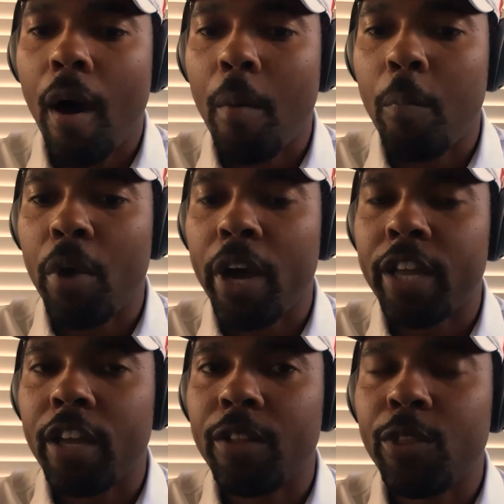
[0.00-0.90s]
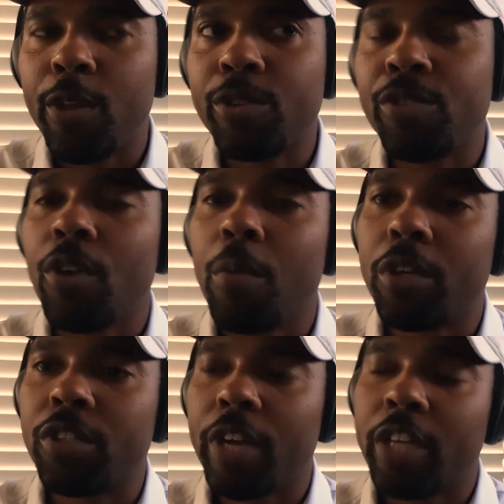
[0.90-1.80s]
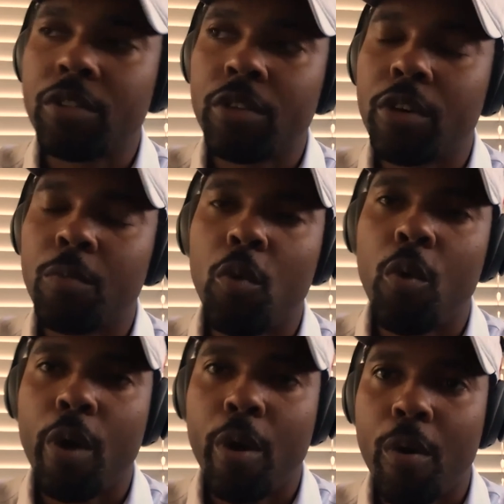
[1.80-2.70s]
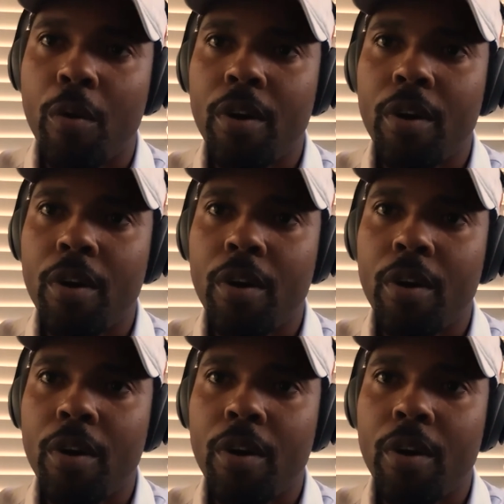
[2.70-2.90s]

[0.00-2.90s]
But there was so much like turmoil,